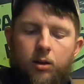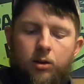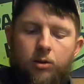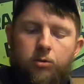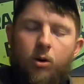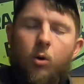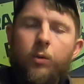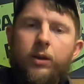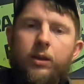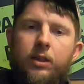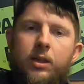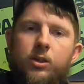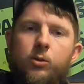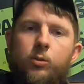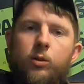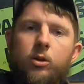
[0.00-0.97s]
throwing
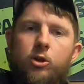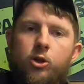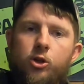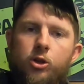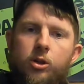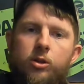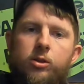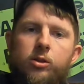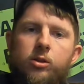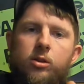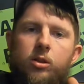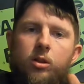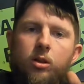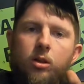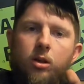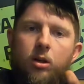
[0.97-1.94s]
this with
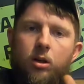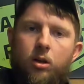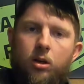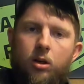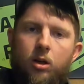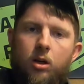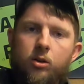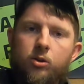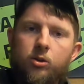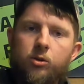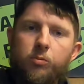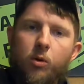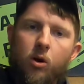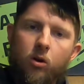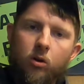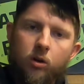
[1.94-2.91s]
just a
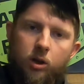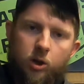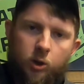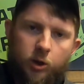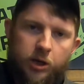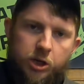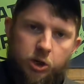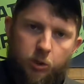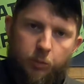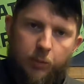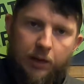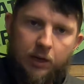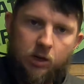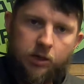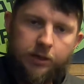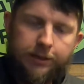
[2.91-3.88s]
smaller creature
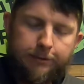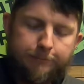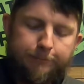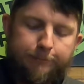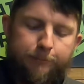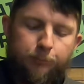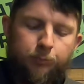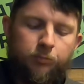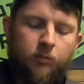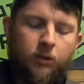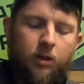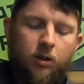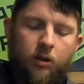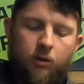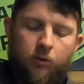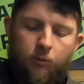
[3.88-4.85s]
bait on it
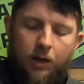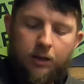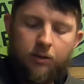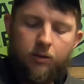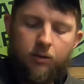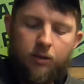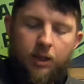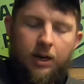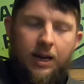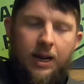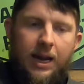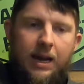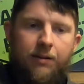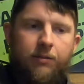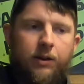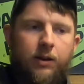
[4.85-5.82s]
rather than
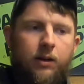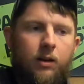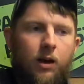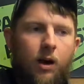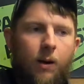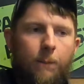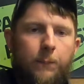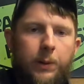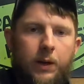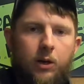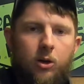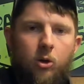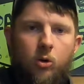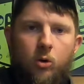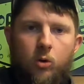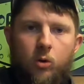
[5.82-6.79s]
having a
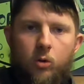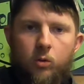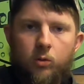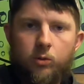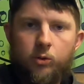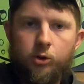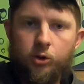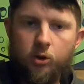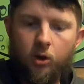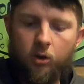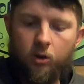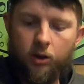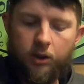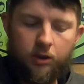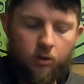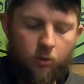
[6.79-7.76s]
big old
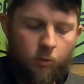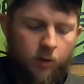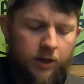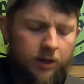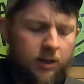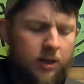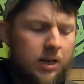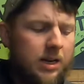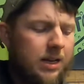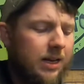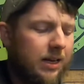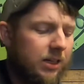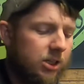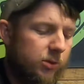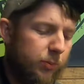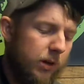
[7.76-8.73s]
skirt in the way,
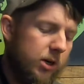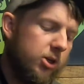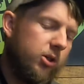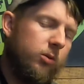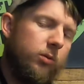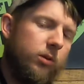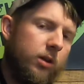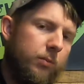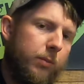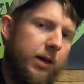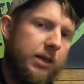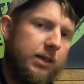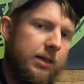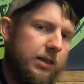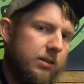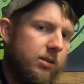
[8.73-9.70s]
especially when the
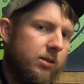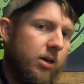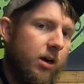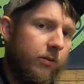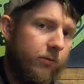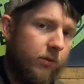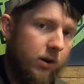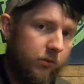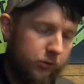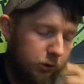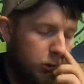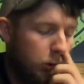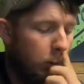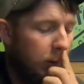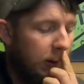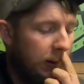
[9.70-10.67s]
bite gets tough
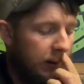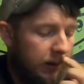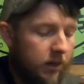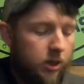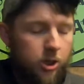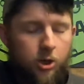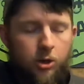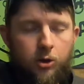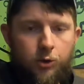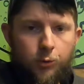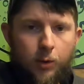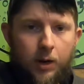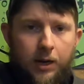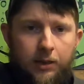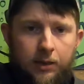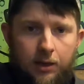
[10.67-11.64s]
offshore. You can
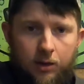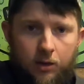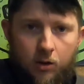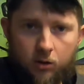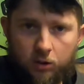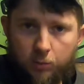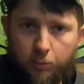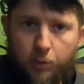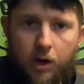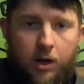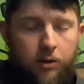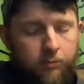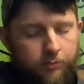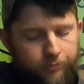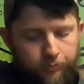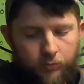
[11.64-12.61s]
drag that along the
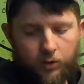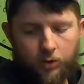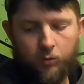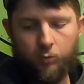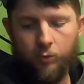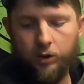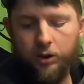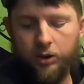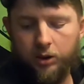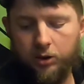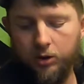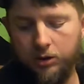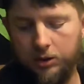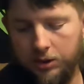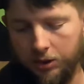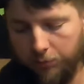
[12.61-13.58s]
bottom. Really
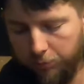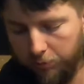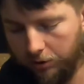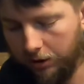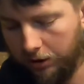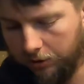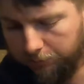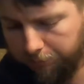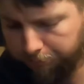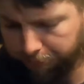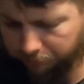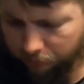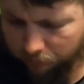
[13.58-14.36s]
good tip there.